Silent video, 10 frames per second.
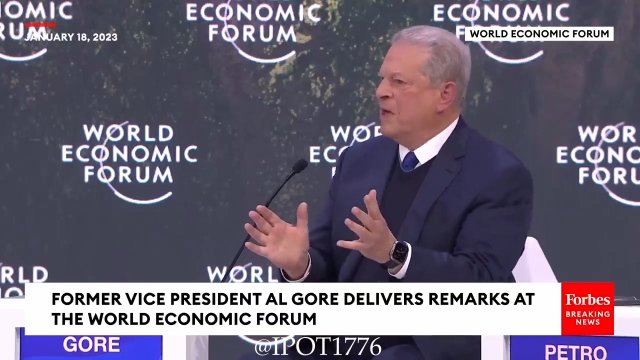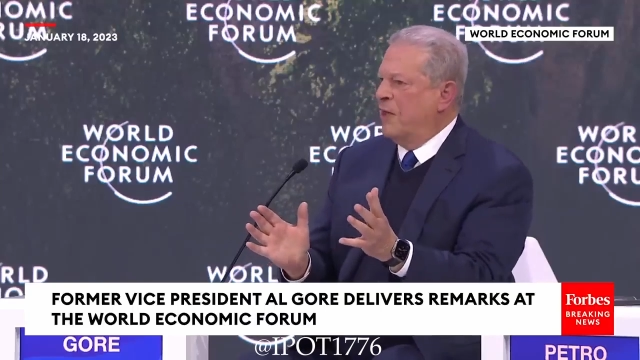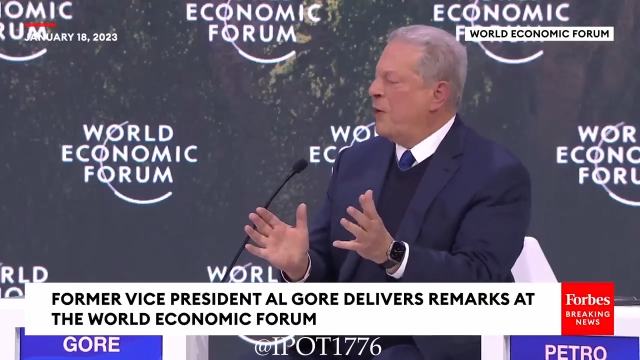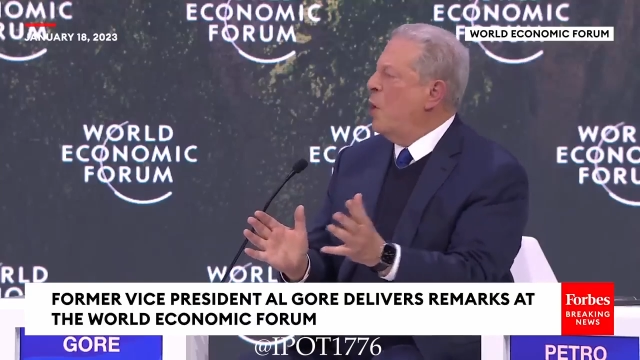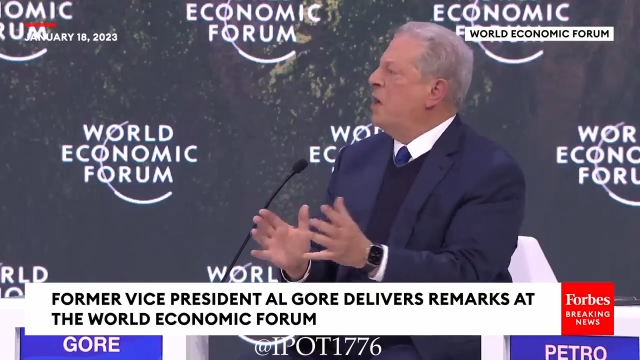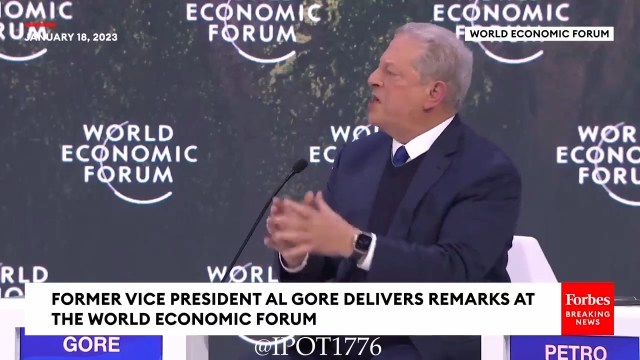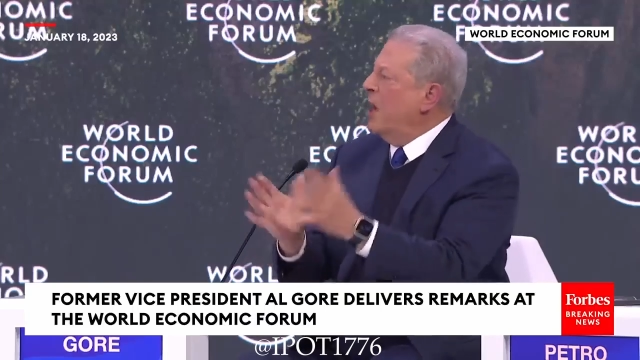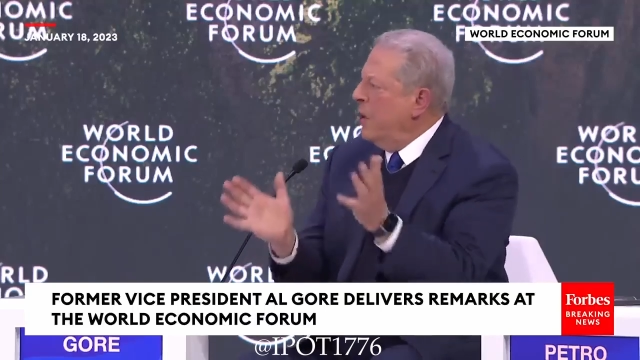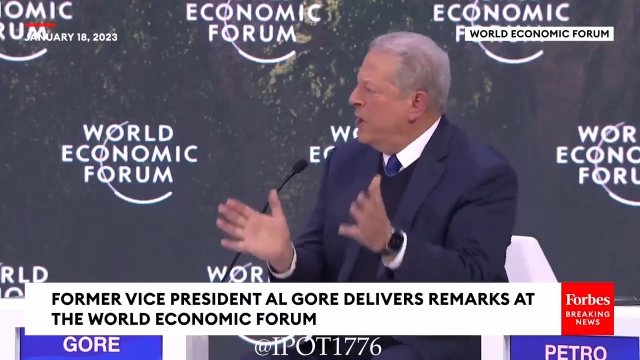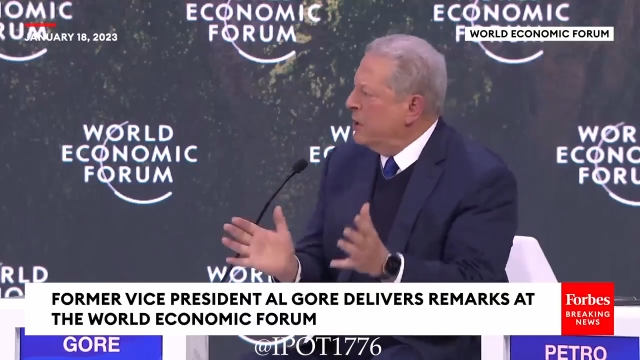
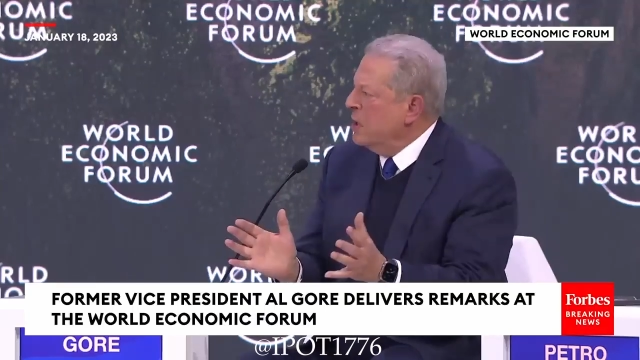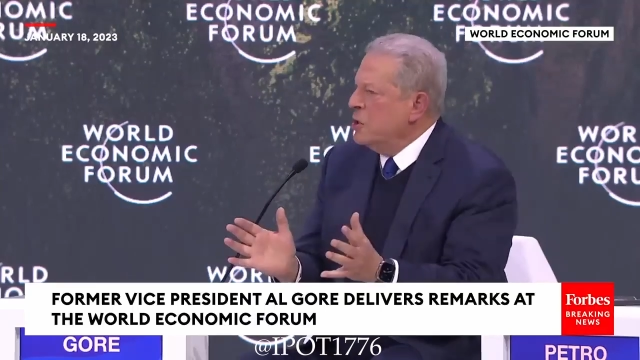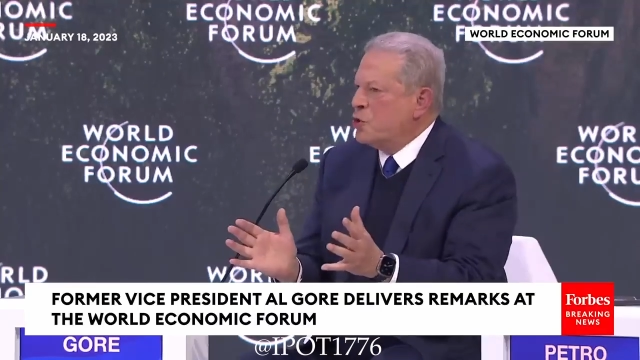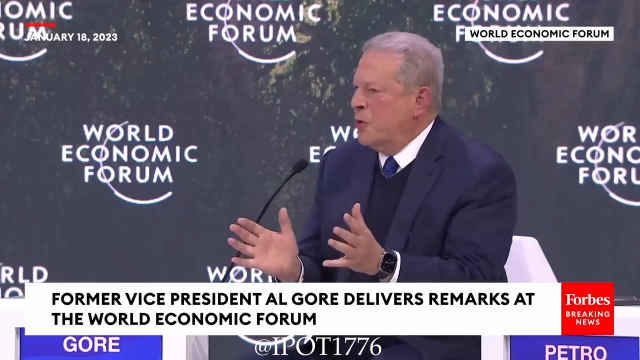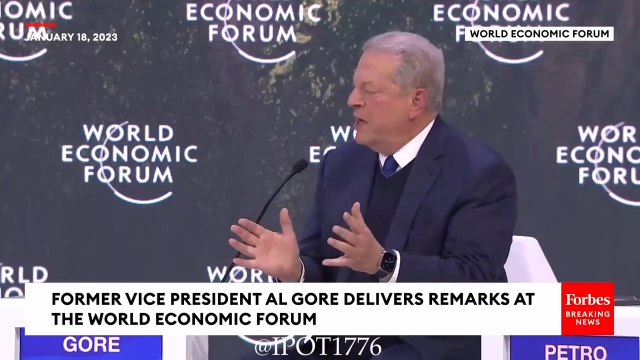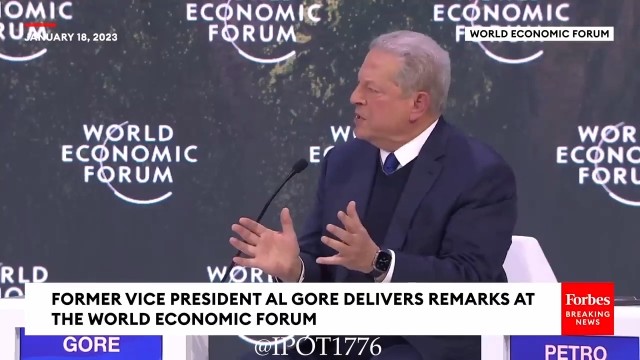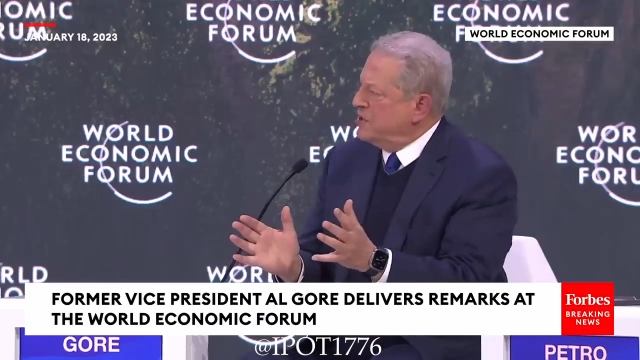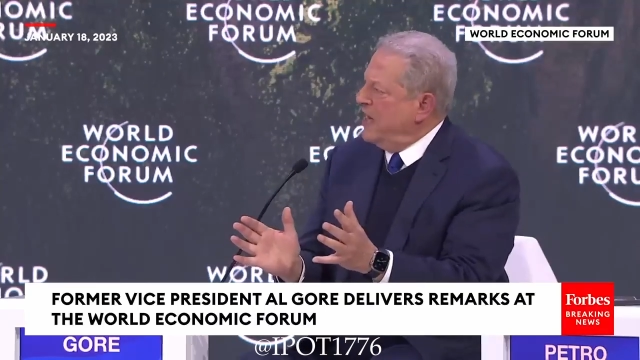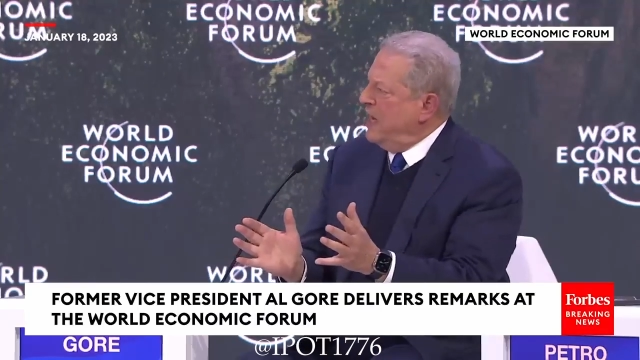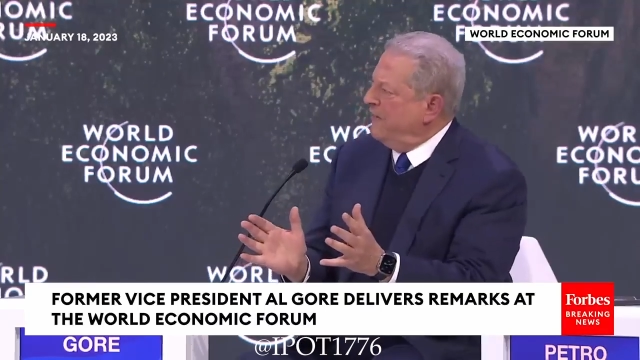authoritarian
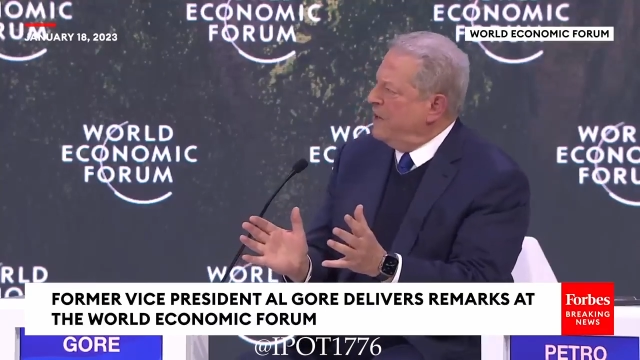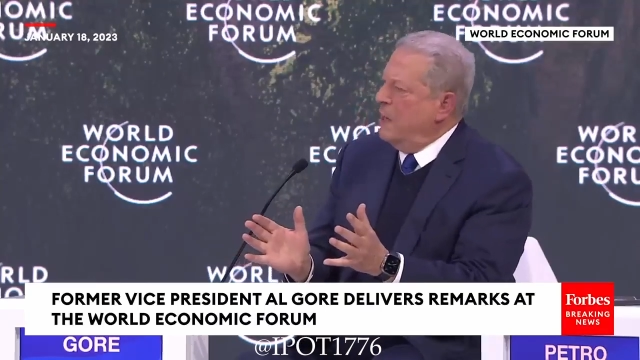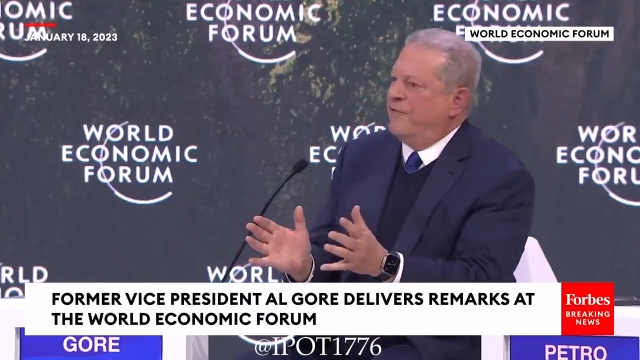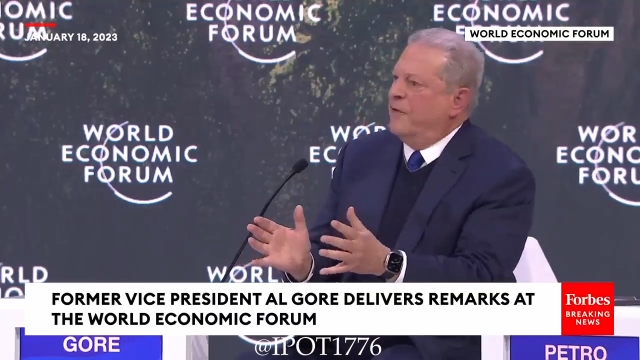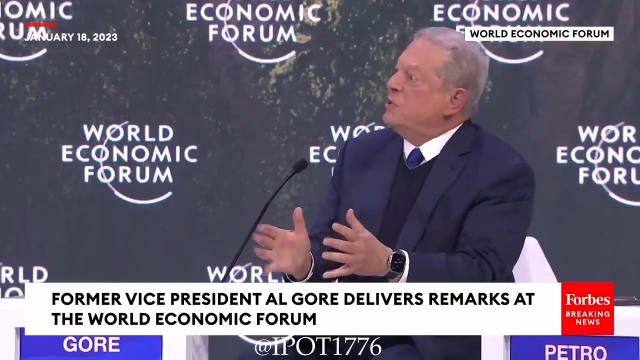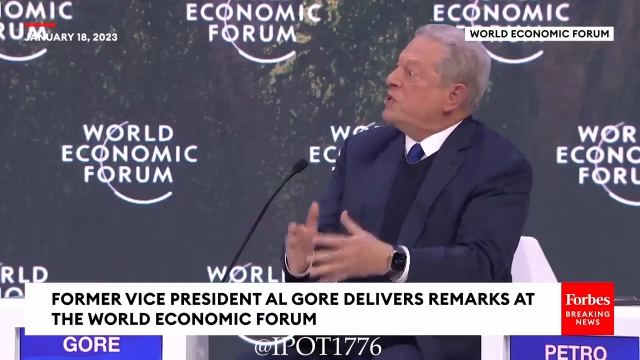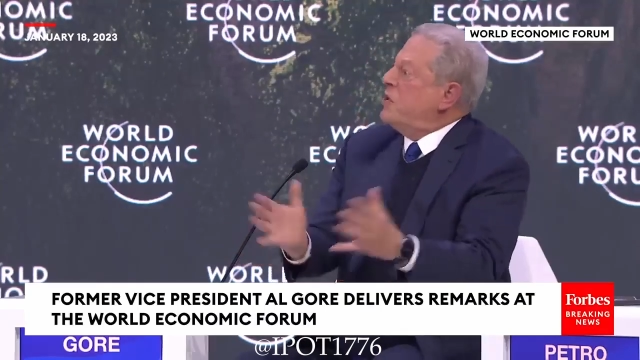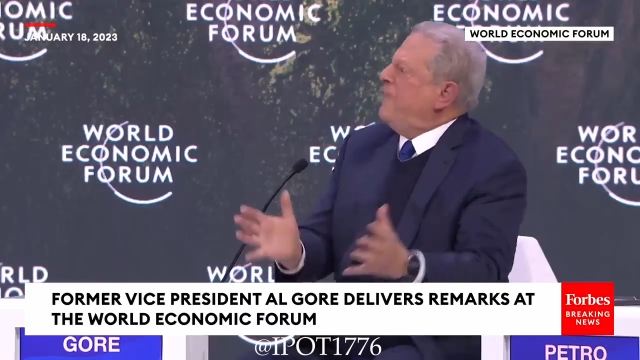trends that have come from just